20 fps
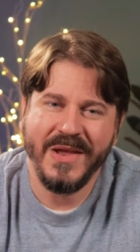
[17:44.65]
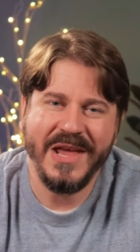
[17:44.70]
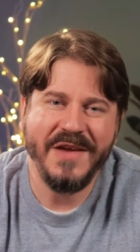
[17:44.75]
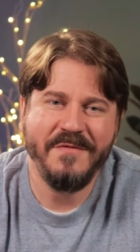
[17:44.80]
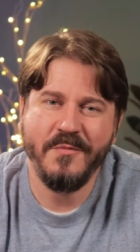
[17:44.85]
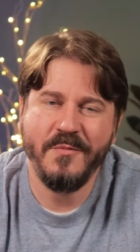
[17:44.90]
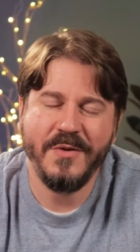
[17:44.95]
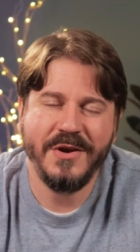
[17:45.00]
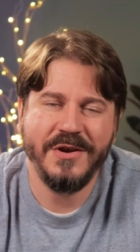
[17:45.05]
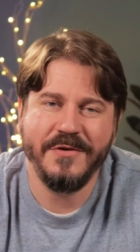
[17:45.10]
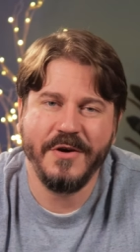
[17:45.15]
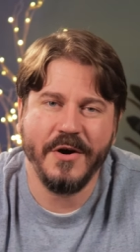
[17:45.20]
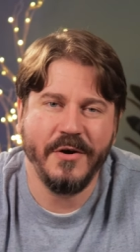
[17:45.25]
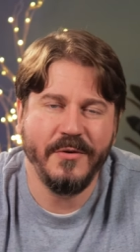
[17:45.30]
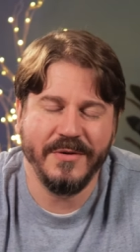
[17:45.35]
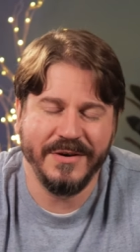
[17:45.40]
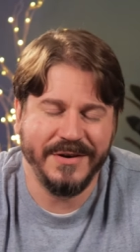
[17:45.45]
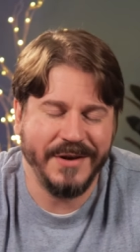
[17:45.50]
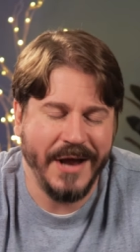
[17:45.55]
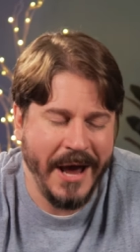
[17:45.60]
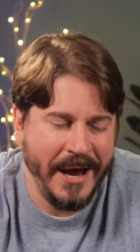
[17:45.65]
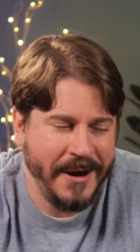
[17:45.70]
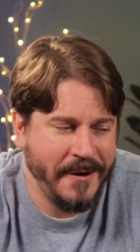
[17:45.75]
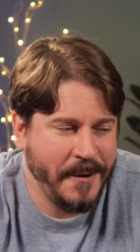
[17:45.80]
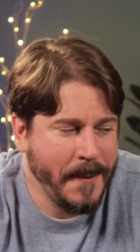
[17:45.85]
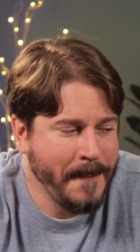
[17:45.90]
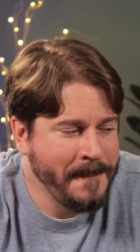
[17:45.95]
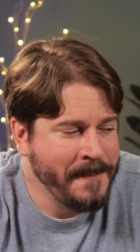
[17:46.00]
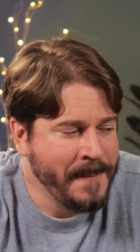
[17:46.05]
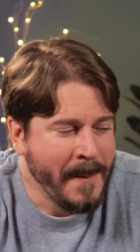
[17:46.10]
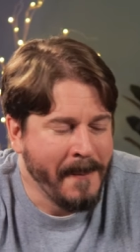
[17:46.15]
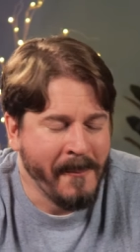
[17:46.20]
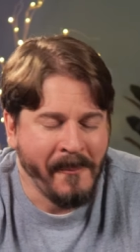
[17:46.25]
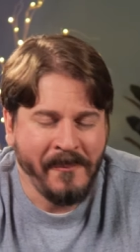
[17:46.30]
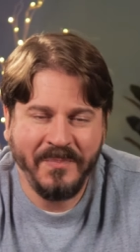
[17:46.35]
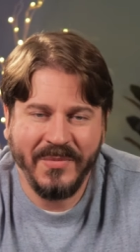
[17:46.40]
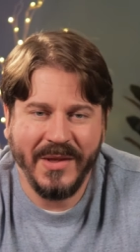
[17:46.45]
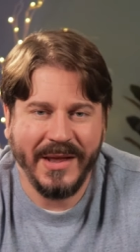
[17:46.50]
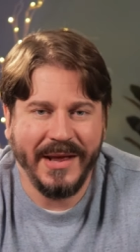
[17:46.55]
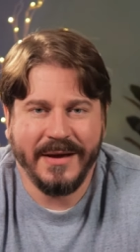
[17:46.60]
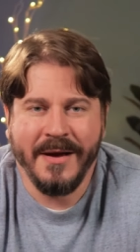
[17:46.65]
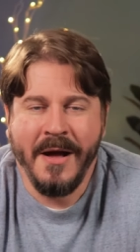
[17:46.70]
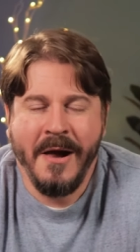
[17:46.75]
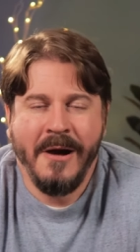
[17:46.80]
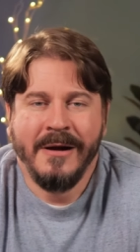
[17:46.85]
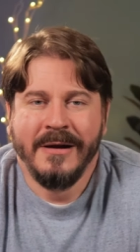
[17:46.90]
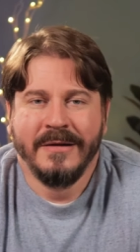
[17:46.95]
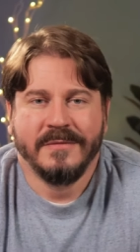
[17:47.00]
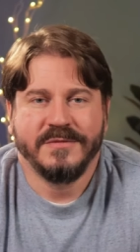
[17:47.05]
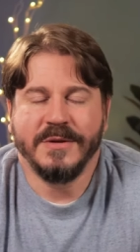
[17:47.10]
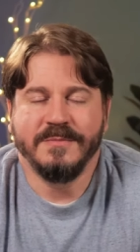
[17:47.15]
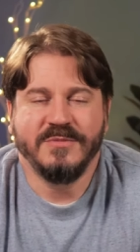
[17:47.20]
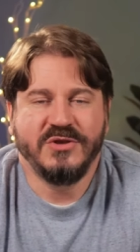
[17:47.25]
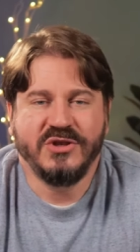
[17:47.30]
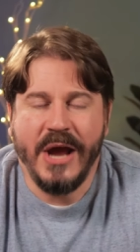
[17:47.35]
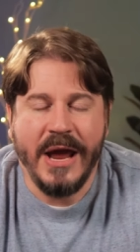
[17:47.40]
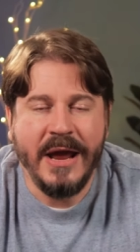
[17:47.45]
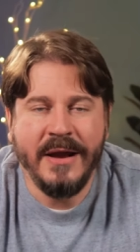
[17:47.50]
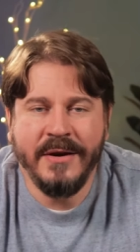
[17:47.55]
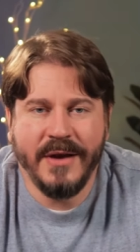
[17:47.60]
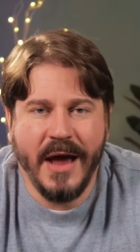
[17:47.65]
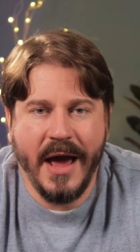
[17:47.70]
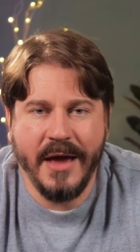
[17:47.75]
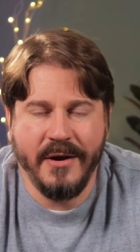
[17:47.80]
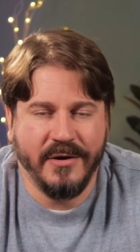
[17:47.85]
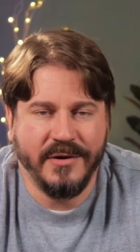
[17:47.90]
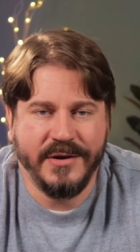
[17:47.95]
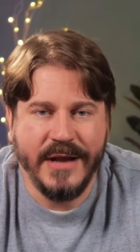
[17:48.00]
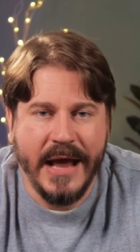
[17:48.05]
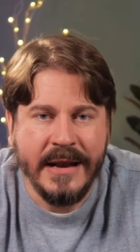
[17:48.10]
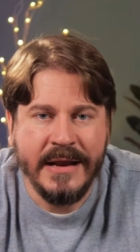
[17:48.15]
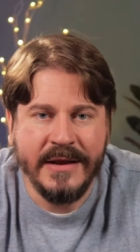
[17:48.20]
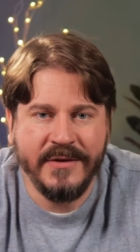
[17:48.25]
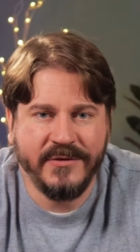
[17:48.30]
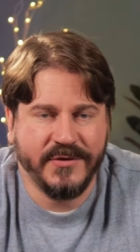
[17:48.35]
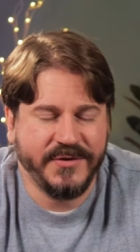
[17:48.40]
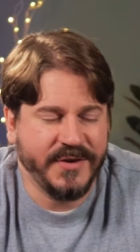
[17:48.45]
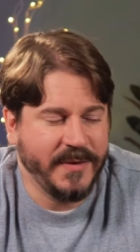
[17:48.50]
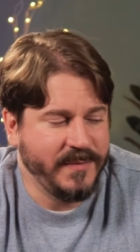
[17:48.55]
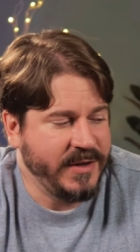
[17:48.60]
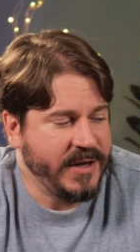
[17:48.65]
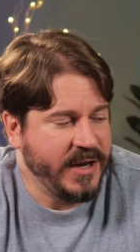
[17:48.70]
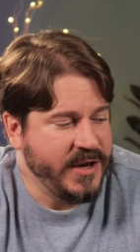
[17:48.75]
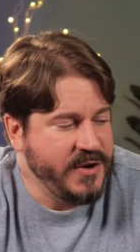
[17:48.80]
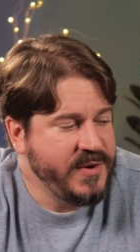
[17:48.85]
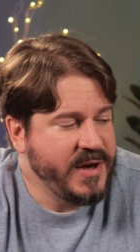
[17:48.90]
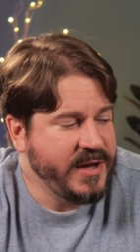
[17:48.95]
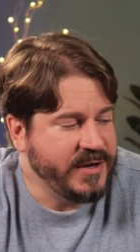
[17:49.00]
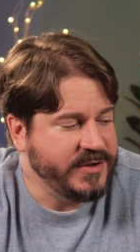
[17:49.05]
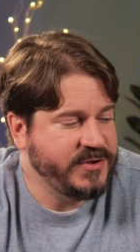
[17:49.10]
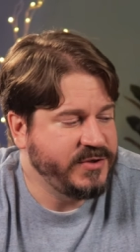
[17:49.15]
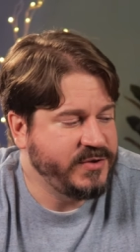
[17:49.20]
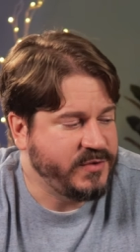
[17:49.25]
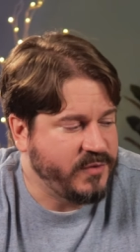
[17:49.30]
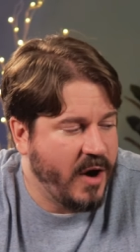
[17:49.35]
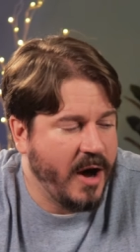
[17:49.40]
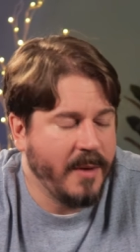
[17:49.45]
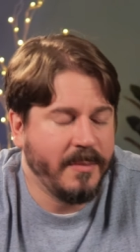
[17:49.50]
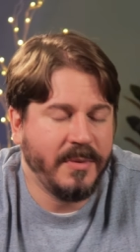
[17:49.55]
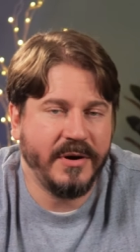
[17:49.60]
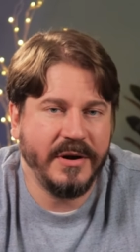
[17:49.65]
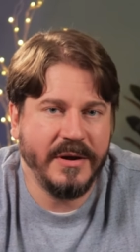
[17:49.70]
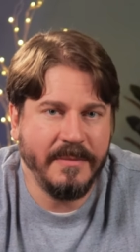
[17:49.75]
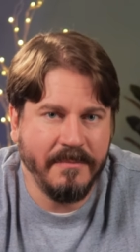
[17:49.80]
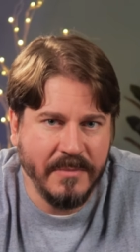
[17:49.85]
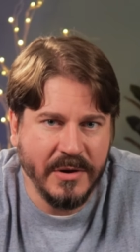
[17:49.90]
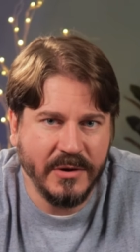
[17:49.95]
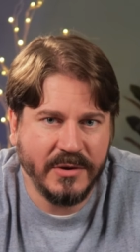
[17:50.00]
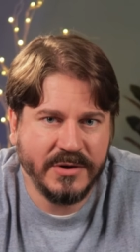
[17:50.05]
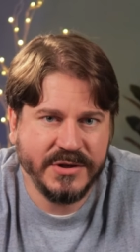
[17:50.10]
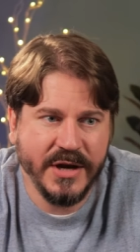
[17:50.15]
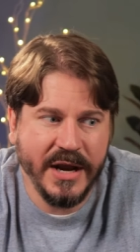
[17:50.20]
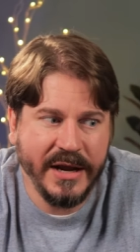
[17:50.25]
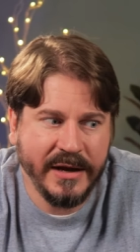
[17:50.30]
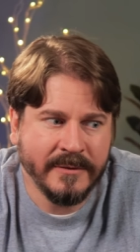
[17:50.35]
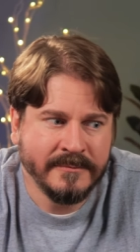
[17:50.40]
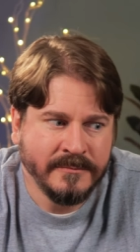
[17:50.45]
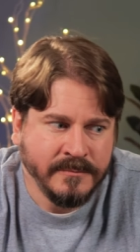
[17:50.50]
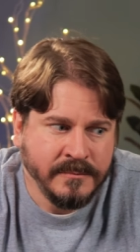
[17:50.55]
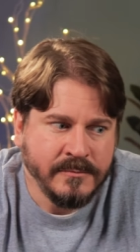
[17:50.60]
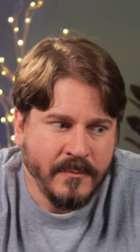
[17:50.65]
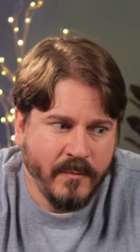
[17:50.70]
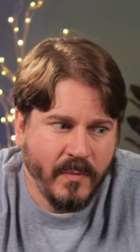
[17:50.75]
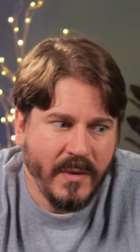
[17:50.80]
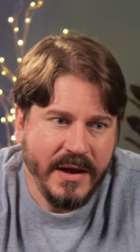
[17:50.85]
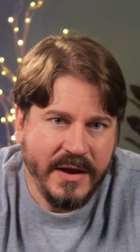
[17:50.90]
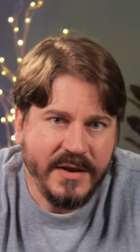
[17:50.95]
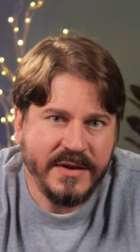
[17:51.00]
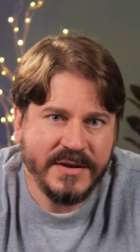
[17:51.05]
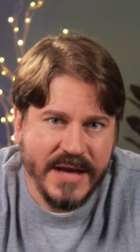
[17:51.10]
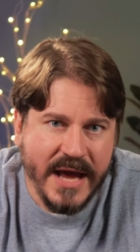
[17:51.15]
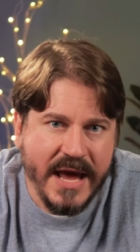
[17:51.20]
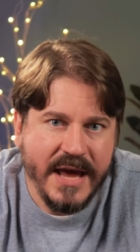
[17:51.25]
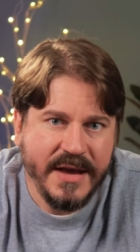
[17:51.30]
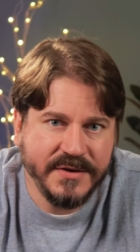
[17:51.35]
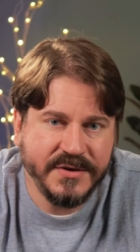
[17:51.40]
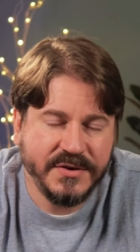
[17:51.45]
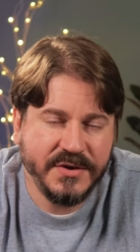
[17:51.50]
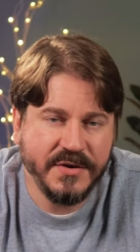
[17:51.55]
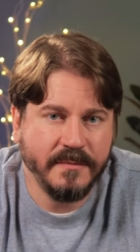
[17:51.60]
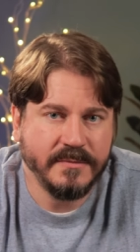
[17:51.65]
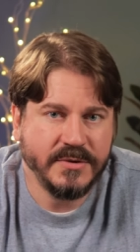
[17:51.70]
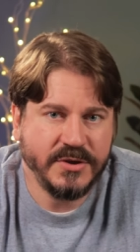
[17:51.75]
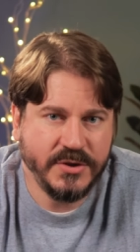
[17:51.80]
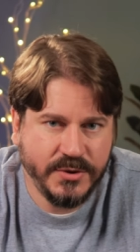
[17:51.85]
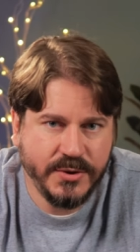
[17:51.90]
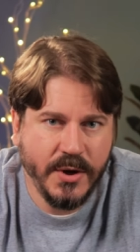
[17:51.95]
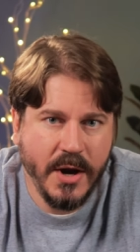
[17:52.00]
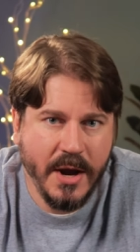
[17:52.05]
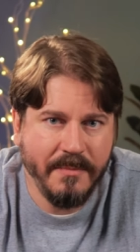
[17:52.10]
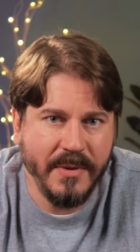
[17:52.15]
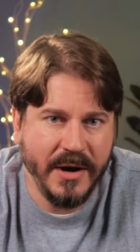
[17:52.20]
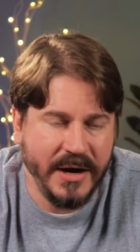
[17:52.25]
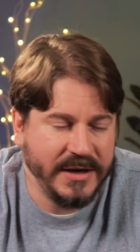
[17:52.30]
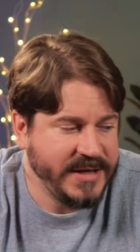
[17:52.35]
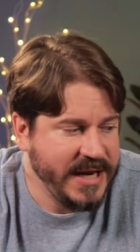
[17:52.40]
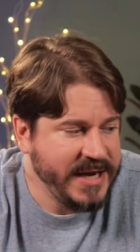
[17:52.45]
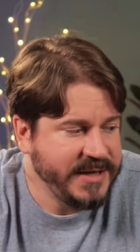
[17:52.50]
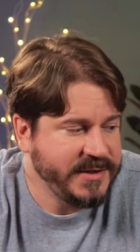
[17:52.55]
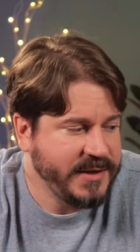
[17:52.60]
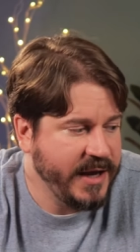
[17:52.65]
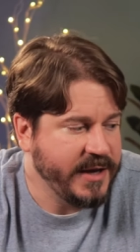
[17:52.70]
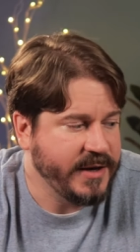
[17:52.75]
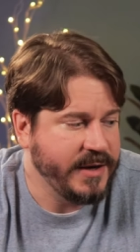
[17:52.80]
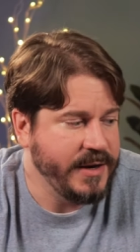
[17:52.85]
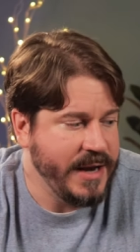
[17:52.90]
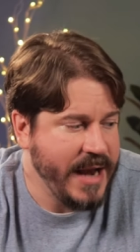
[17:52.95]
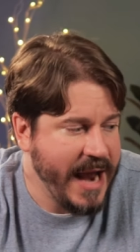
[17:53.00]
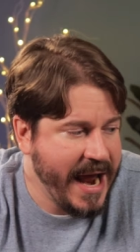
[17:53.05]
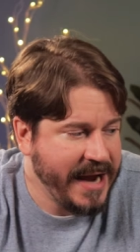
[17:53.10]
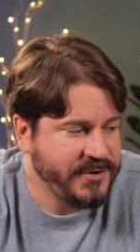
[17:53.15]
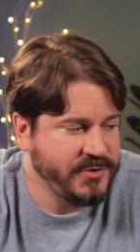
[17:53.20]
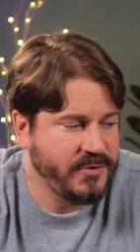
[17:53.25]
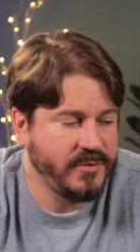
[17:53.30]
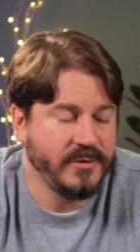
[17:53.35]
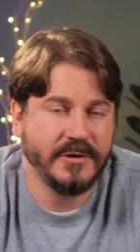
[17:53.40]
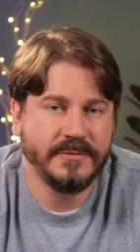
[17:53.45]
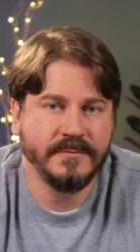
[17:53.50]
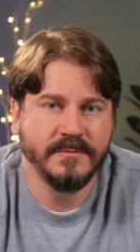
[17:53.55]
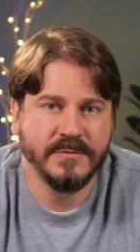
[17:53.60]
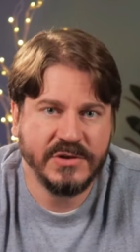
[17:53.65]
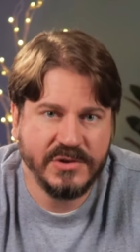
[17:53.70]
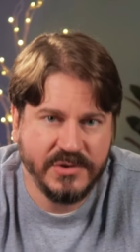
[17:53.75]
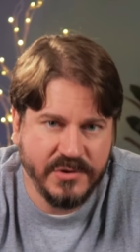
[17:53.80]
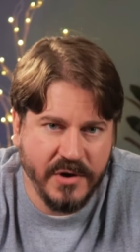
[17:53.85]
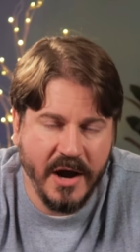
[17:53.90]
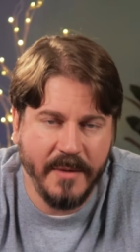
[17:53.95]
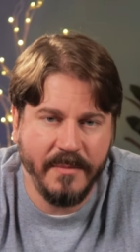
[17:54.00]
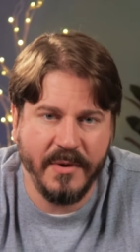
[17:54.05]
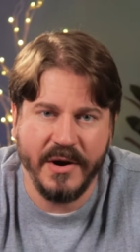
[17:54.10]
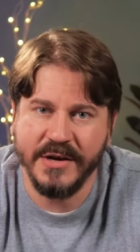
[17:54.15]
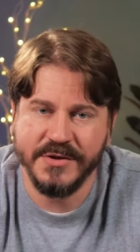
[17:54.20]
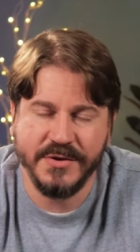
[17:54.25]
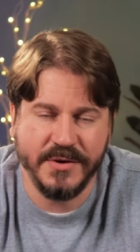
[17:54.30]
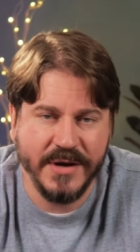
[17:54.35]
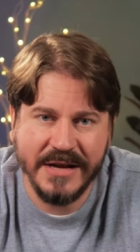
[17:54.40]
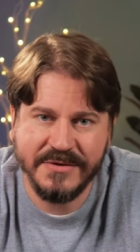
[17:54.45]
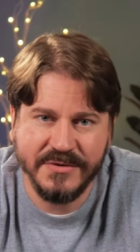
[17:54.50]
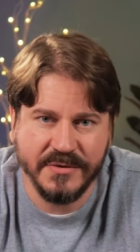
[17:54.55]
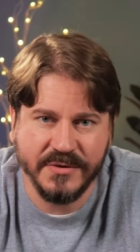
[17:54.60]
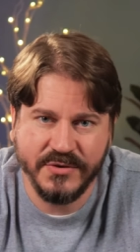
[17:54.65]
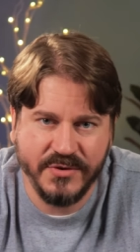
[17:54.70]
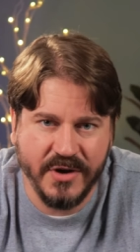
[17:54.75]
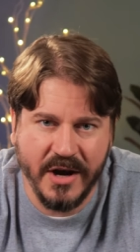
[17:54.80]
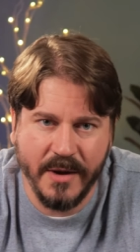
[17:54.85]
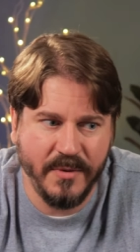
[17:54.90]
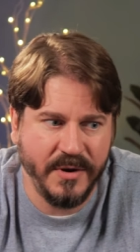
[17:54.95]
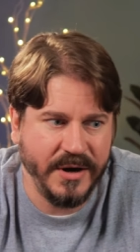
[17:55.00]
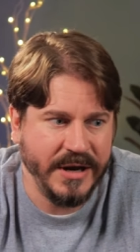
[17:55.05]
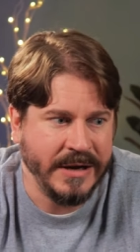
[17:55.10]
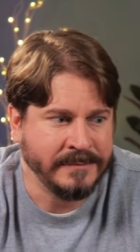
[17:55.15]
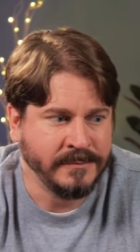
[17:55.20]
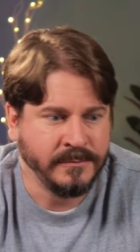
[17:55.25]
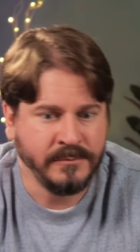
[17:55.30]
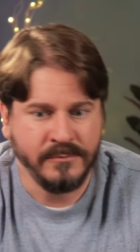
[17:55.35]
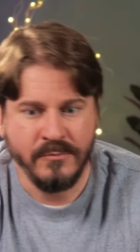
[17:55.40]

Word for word: Even when you go to a diner, like some chain diner, Denny's or something, and you get a strawberry milkshake, it tastes strawberry. It tastes like natural strawberries or natural strawberry